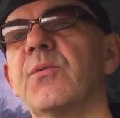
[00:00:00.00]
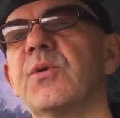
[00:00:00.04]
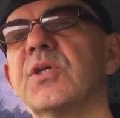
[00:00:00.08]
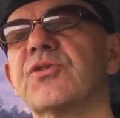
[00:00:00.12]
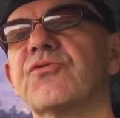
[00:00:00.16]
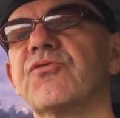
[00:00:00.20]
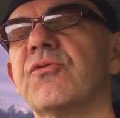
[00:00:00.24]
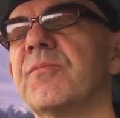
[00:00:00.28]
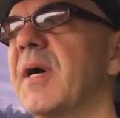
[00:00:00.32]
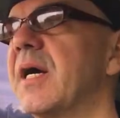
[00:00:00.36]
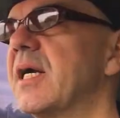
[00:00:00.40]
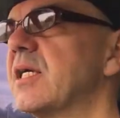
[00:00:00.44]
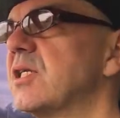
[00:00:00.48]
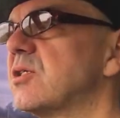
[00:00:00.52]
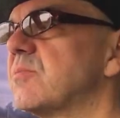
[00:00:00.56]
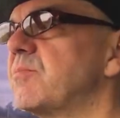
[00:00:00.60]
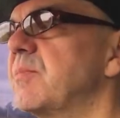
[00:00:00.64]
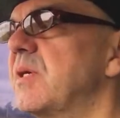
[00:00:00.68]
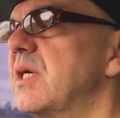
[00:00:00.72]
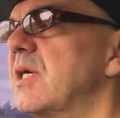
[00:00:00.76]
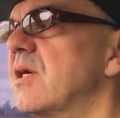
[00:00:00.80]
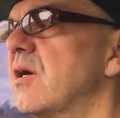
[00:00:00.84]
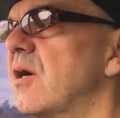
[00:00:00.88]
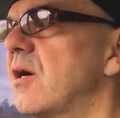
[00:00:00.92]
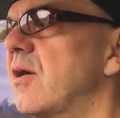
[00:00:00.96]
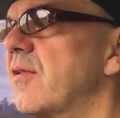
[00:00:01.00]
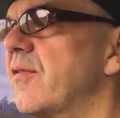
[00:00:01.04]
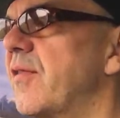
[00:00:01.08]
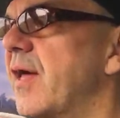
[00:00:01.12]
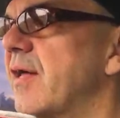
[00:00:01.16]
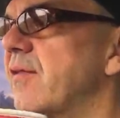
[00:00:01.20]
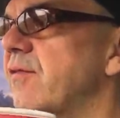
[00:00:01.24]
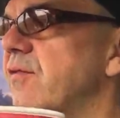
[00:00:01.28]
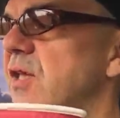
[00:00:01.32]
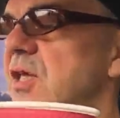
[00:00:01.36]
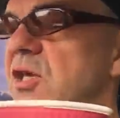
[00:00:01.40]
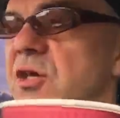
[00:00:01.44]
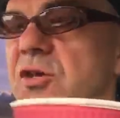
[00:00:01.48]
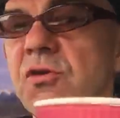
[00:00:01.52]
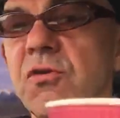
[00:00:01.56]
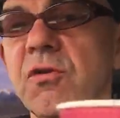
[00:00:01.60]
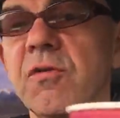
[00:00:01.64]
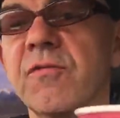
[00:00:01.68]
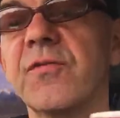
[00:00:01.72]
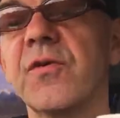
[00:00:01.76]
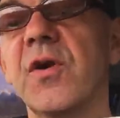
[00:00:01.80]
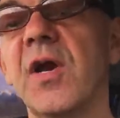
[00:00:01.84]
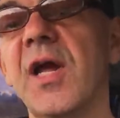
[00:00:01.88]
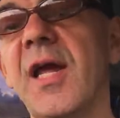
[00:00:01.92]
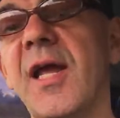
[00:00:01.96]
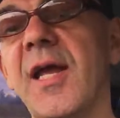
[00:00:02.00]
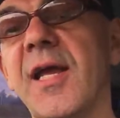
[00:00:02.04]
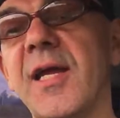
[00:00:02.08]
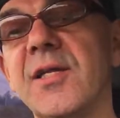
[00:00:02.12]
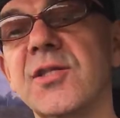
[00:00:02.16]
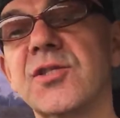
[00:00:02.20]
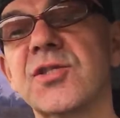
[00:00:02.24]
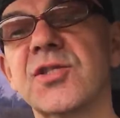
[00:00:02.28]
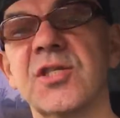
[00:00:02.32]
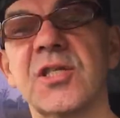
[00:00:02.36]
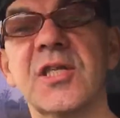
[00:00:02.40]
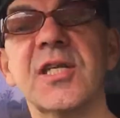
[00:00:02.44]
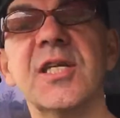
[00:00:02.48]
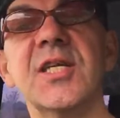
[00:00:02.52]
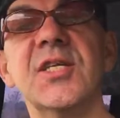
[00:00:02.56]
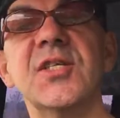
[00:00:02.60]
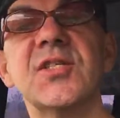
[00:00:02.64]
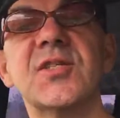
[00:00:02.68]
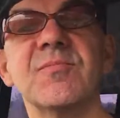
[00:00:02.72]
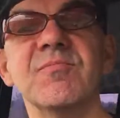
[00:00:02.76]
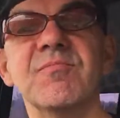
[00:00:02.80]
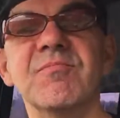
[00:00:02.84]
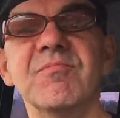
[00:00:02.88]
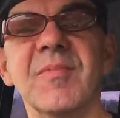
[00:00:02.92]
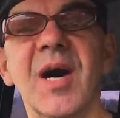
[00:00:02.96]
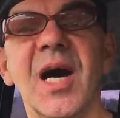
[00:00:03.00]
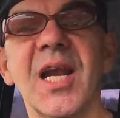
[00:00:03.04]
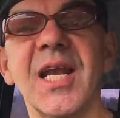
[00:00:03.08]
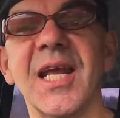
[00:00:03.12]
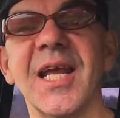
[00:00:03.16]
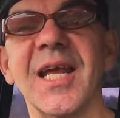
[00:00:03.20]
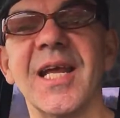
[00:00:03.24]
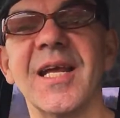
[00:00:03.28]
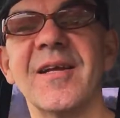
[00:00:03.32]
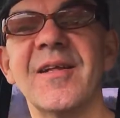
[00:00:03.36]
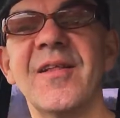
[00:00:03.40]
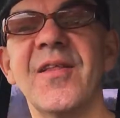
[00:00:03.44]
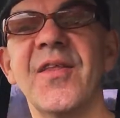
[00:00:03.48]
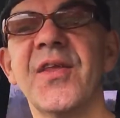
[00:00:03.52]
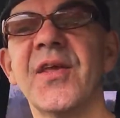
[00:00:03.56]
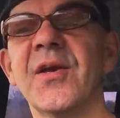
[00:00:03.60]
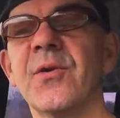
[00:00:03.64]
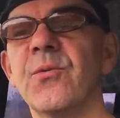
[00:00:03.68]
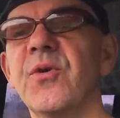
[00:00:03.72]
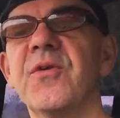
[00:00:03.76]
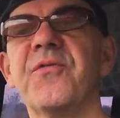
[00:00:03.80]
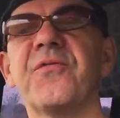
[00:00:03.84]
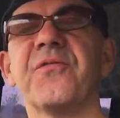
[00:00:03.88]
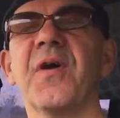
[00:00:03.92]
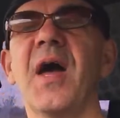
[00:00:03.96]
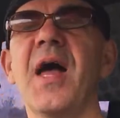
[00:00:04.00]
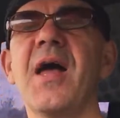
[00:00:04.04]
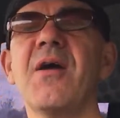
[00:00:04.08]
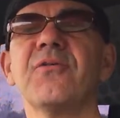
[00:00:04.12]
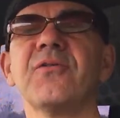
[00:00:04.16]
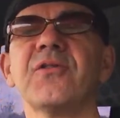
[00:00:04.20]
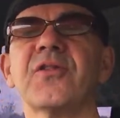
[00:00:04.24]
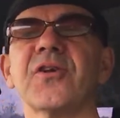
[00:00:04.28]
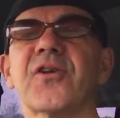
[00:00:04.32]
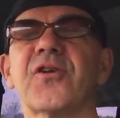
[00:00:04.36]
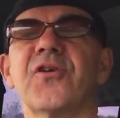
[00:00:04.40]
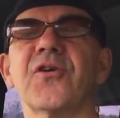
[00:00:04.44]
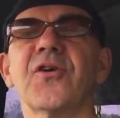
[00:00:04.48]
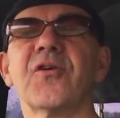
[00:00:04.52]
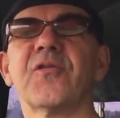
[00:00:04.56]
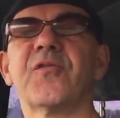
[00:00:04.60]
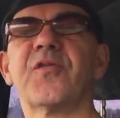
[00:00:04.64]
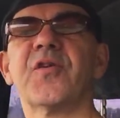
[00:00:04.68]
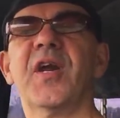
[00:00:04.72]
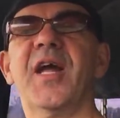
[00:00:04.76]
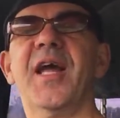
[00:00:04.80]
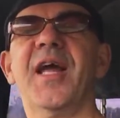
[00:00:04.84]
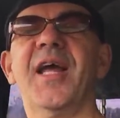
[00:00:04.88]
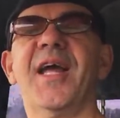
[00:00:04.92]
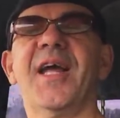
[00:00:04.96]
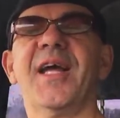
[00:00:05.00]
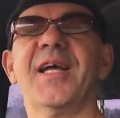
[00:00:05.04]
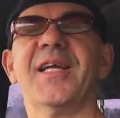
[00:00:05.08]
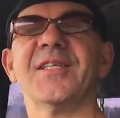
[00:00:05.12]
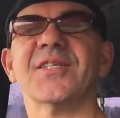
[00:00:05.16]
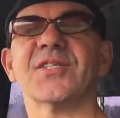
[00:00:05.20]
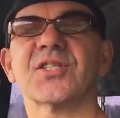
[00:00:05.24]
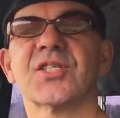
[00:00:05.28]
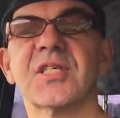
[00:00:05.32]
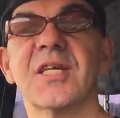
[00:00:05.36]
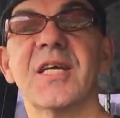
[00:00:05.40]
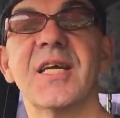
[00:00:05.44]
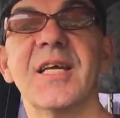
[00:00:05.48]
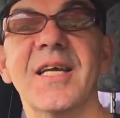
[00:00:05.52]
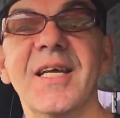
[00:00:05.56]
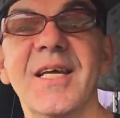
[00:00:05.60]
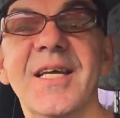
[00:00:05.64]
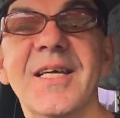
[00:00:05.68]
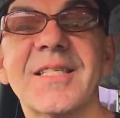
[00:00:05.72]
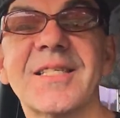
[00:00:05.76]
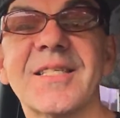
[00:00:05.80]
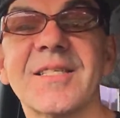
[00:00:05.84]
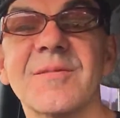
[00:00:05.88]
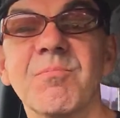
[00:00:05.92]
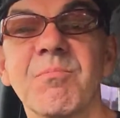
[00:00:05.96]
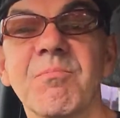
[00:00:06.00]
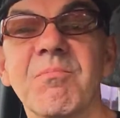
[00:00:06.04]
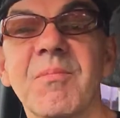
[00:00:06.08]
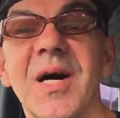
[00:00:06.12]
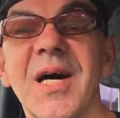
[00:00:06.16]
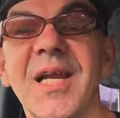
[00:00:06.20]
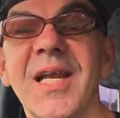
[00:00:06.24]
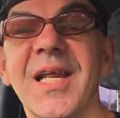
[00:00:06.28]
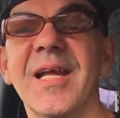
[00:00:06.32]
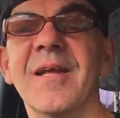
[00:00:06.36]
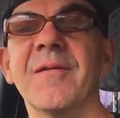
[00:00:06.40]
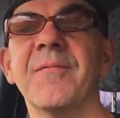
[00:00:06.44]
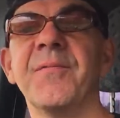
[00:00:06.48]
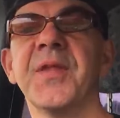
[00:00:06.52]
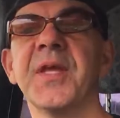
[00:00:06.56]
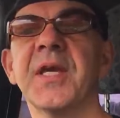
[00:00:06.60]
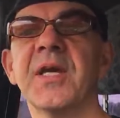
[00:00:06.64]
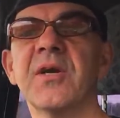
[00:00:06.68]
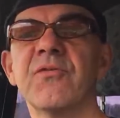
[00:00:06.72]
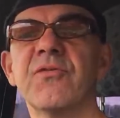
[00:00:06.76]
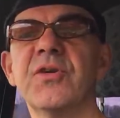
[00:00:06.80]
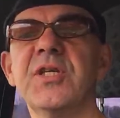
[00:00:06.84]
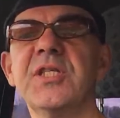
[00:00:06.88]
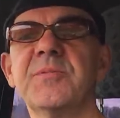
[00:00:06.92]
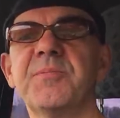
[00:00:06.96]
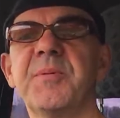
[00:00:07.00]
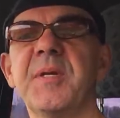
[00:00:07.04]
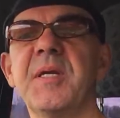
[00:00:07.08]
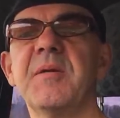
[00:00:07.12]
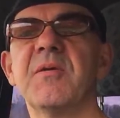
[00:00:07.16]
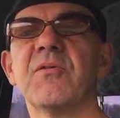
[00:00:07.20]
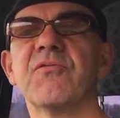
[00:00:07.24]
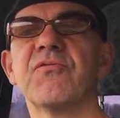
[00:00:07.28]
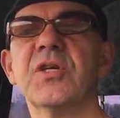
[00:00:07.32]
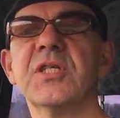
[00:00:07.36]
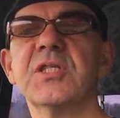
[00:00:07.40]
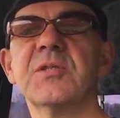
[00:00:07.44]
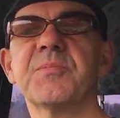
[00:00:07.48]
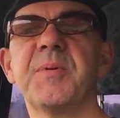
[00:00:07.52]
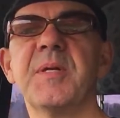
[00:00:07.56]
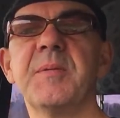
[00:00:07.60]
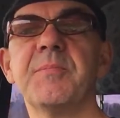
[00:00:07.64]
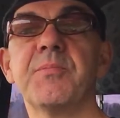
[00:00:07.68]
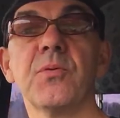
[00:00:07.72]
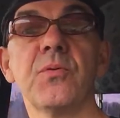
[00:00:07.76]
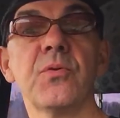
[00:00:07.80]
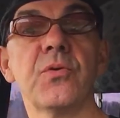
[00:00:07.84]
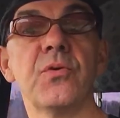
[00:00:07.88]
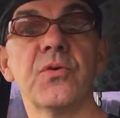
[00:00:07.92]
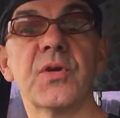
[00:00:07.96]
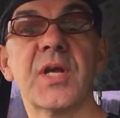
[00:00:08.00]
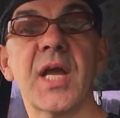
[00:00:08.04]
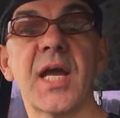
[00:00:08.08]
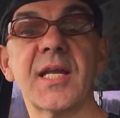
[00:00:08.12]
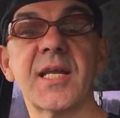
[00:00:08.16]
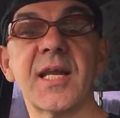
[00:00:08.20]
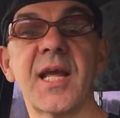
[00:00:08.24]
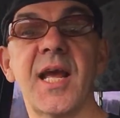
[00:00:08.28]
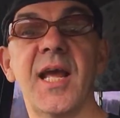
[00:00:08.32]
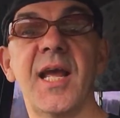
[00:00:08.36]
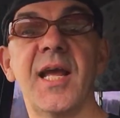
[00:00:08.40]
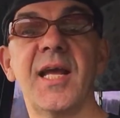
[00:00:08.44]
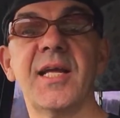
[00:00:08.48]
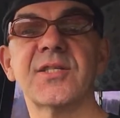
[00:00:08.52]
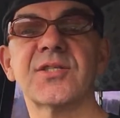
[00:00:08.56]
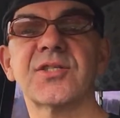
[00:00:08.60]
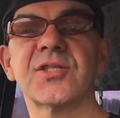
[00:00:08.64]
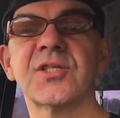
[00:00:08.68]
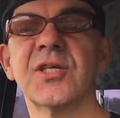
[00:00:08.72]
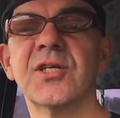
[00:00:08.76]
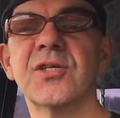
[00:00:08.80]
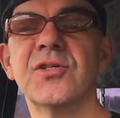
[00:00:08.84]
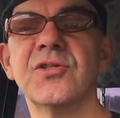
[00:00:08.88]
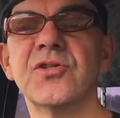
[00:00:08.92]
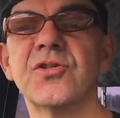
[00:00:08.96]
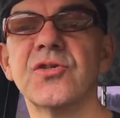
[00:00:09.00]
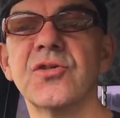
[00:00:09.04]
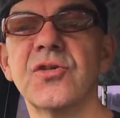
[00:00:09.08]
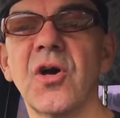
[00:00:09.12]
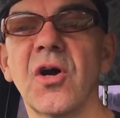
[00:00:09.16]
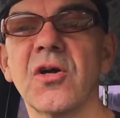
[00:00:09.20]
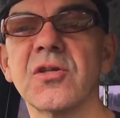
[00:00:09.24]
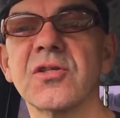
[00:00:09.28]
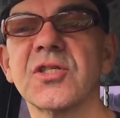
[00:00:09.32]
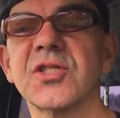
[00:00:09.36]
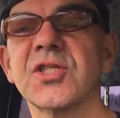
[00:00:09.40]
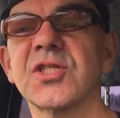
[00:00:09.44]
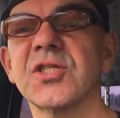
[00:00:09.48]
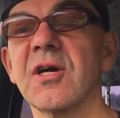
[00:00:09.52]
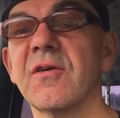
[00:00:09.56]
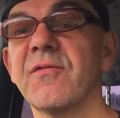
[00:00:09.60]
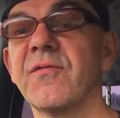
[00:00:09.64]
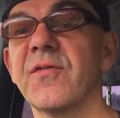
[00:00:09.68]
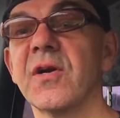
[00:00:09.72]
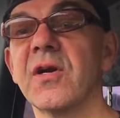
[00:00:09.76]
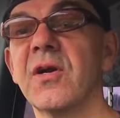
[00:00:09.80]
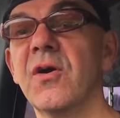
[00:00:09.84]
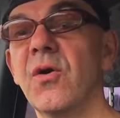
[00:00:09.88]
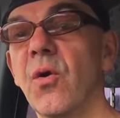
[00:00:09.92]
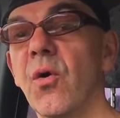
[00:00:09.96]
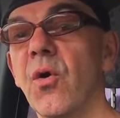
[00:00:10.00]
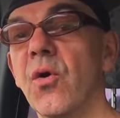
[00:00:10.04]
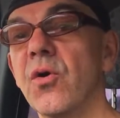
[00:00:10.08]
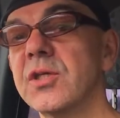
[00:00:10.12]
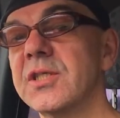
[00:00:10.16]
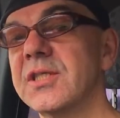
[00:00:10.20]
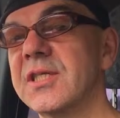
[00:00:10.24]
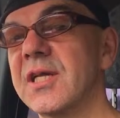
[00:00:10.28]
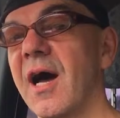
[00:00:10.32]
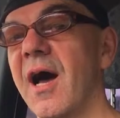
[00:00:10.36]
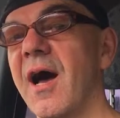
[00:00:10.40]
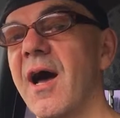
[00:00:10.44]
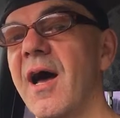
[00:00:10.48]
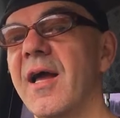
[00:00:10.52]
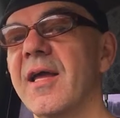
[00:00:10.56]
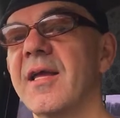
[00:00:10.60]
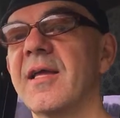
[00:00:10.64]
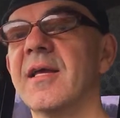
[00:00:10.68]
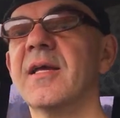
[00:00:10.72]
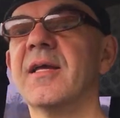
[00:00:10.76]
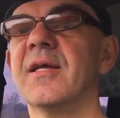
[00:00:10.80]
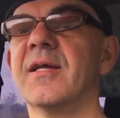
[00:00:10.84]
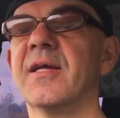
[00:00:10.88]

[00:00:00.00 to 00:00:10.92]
Which reminds me that the cure for AIDS is money. We've found the cure for AIDS. It's money. Rich people who get AIDS do not suffer or die